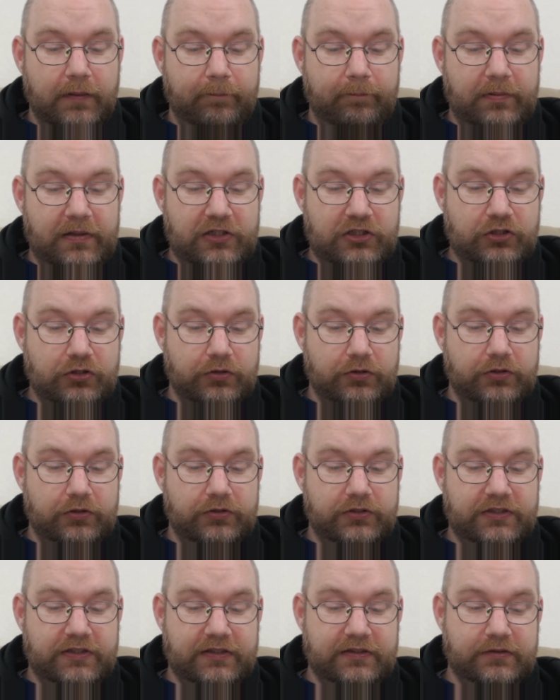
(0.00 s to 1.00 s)
"Be sure your
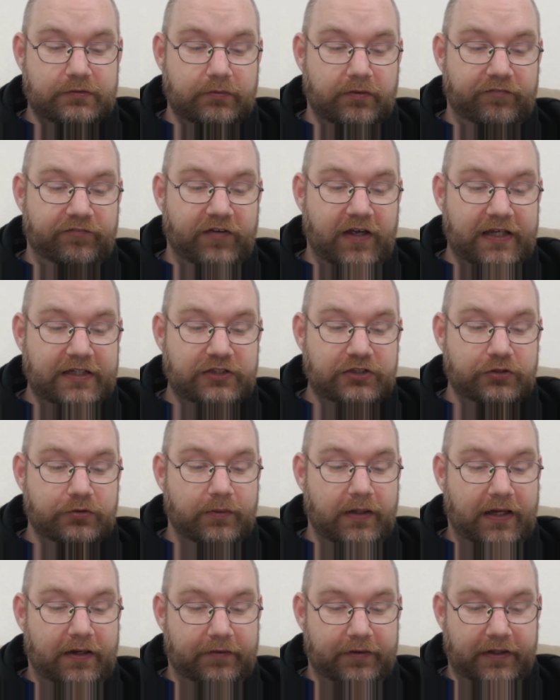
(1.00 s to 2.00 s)
sins will find you
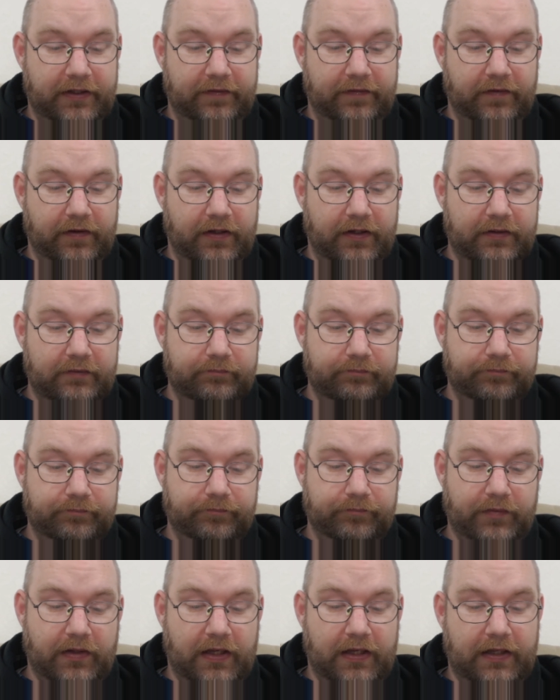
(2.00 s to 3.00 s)
out," I thought.
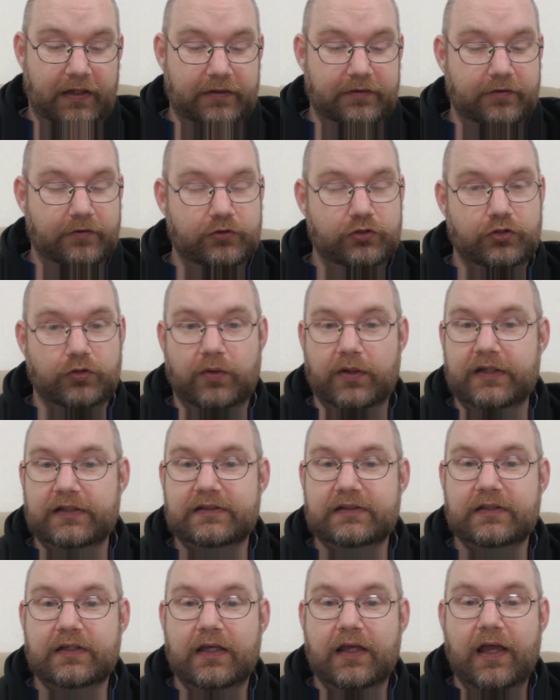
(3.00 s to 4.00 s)
I had no choice.